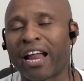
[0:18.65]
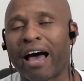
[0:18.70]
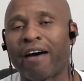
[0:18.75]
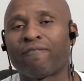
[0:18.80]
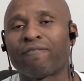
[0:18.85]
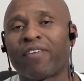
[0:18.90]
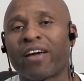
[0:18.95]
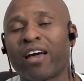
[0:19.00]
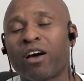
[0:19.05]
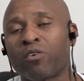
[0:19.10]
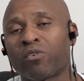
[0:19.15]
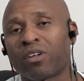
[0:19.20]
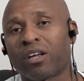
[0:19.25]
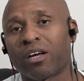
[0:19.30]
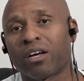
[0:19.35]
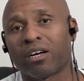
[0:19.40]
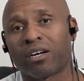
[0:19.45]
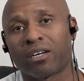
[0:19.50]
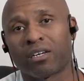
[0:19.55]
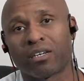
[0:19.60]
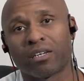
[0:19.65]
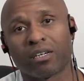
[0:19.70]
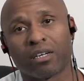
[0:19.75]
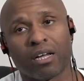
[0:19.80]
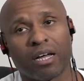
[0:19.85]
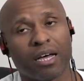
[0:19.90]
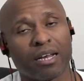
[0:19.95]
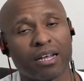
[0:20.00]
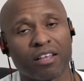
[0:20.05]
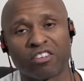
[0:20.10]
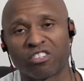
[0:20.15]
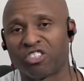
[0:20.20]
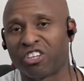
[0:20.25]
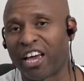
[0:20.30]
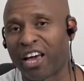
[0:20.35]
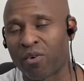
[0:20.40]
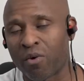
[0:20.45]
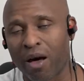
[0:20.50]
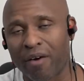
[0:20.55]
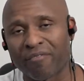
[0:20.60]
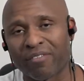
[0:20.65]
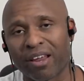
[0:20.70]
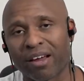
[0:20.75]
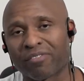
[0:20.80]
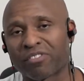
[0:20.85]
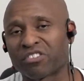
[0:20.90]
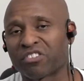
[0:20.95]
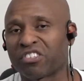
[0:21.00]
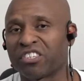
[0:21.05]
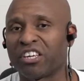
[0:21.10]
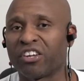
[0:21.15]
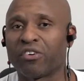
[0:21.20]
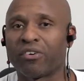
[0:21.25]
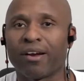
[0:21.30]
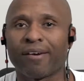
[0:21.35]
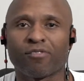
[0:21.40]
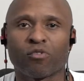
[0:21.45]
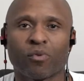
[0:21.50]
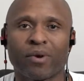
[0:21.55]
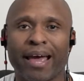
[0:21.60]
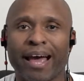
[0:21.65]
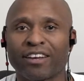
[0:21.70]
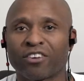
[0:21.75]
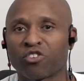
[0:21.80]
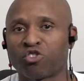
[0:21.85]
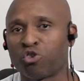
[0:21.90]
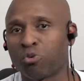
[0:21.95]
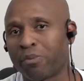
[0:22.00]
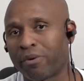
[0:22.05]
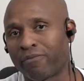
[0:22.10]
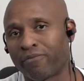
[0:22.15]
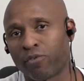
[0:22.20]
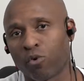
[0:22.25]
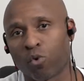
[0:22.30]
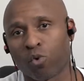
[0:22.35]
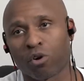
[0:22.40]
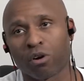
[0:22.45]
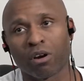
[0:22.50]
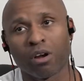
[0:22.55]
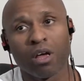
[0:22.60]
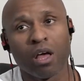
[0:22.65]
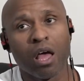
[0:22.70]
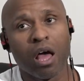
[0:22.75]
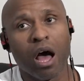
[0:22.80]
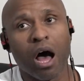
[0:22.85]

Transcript: I found uh, another channel I've never seen or never reacted to before.